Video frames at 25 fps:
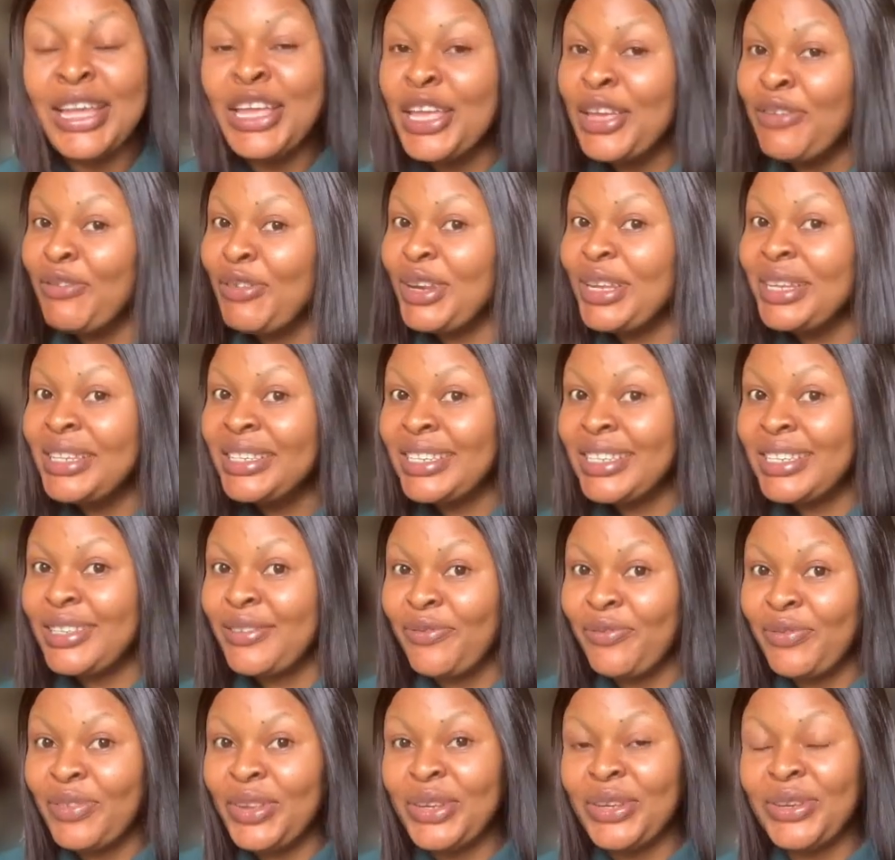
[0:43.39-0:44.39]
If you didn't see the
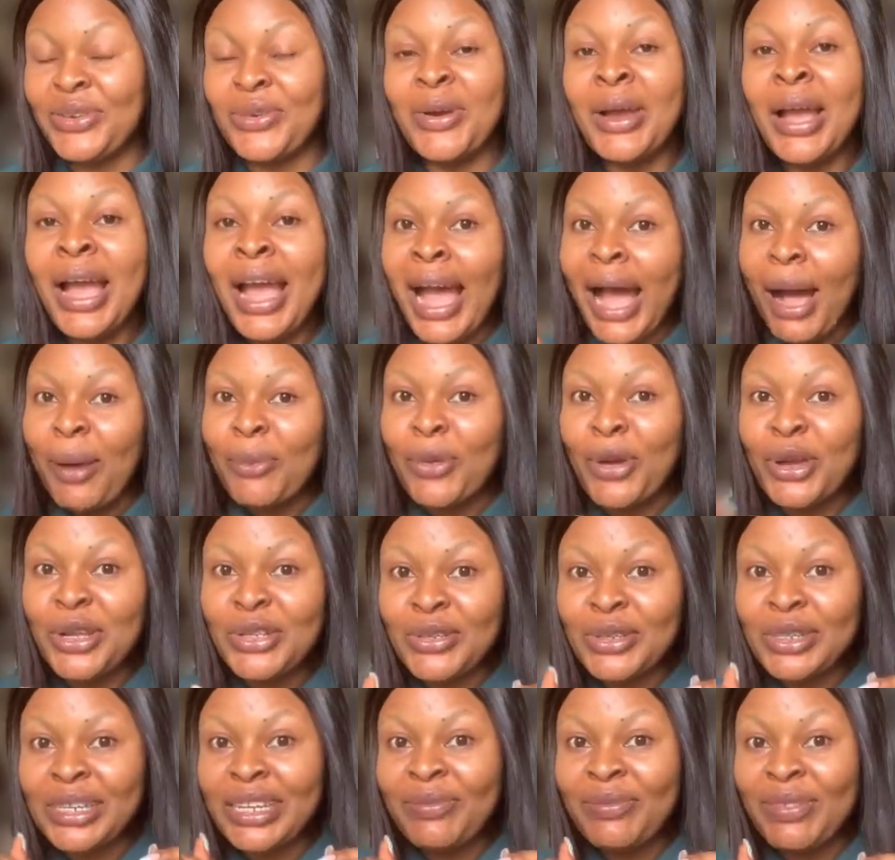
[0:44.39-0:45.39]
video, I'm going
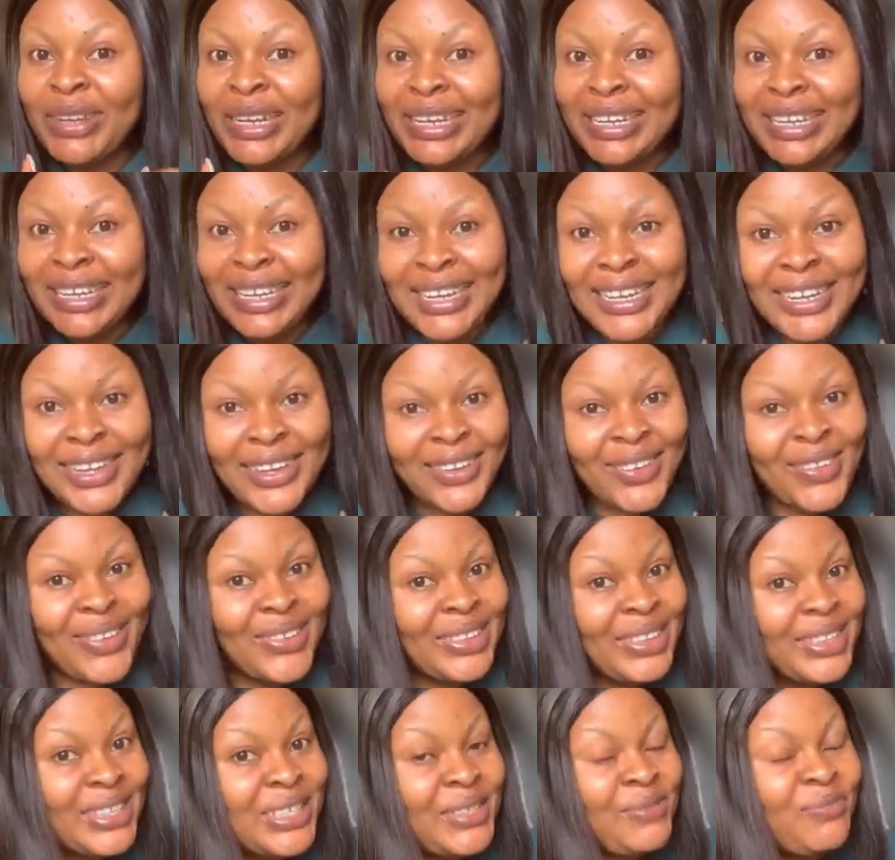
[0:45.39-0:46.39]
to leave a link
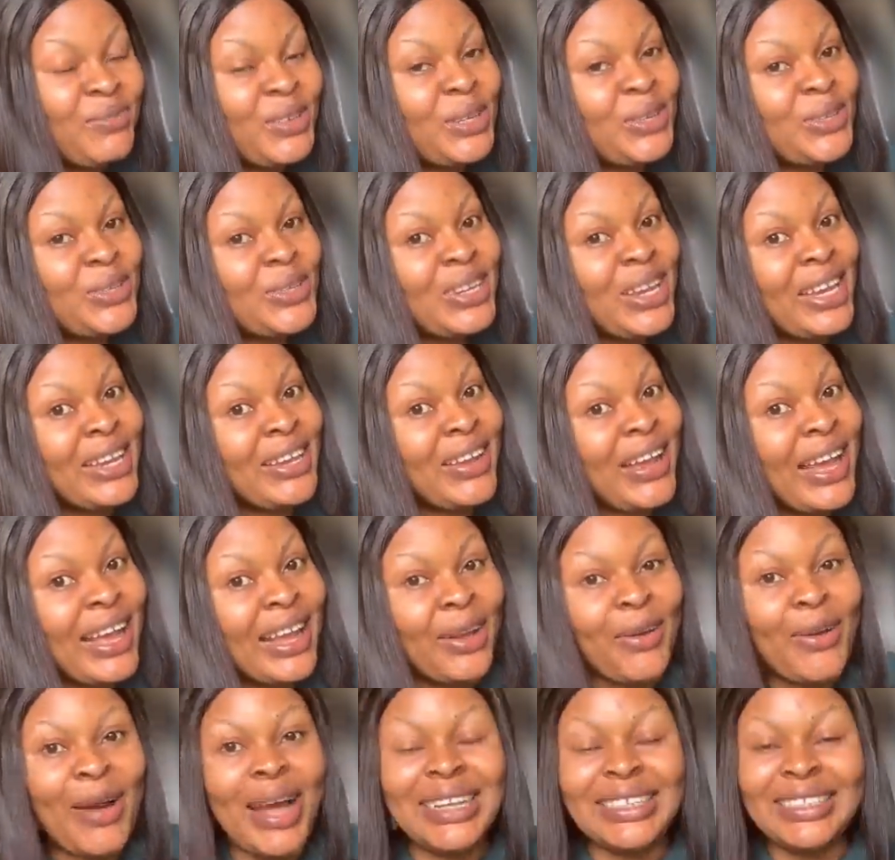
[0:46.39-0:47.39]
on this video so that you can
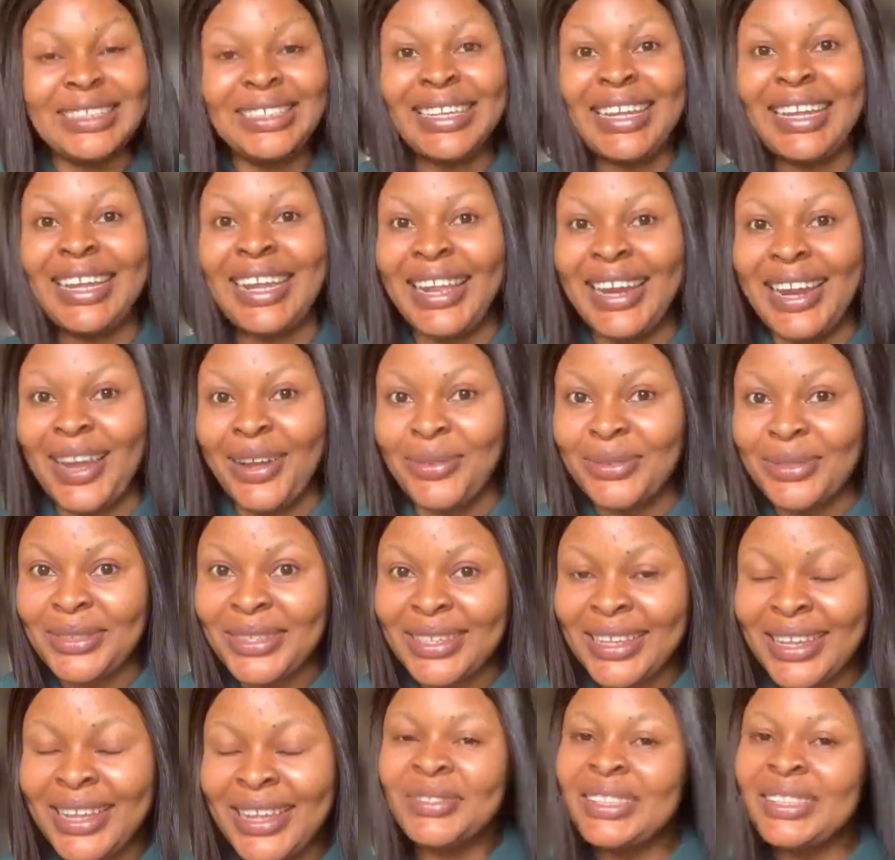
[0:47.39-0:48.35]
go and check it out.